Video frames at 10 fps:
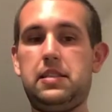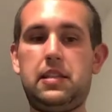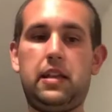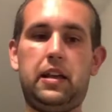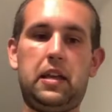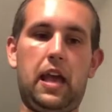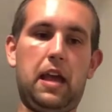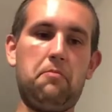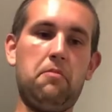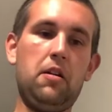night
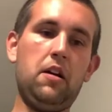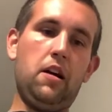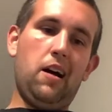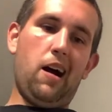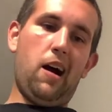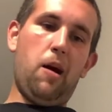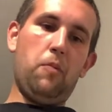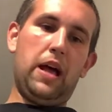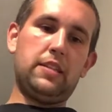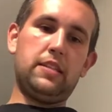game.
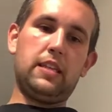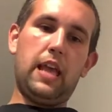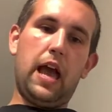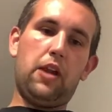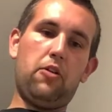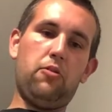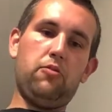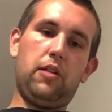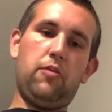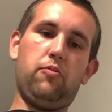At Seattle,
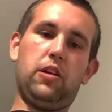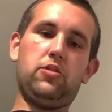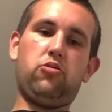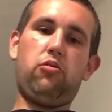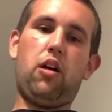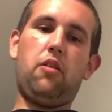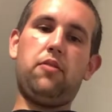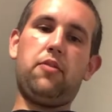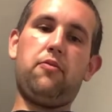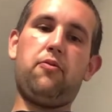they went
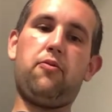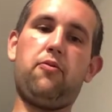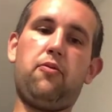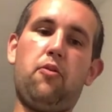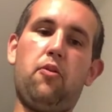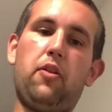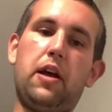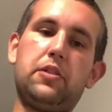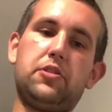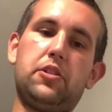12-4
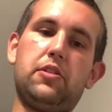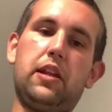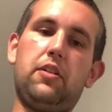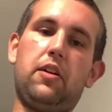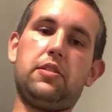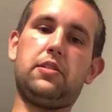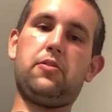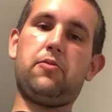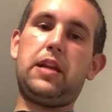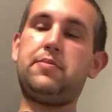last year, and they lost to
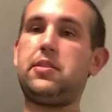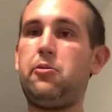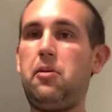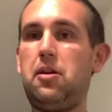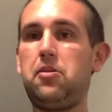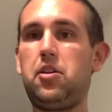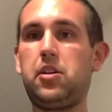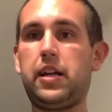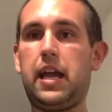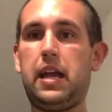the Rams in the wild
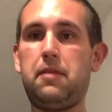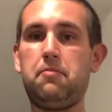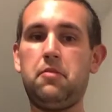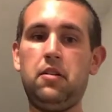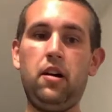card game.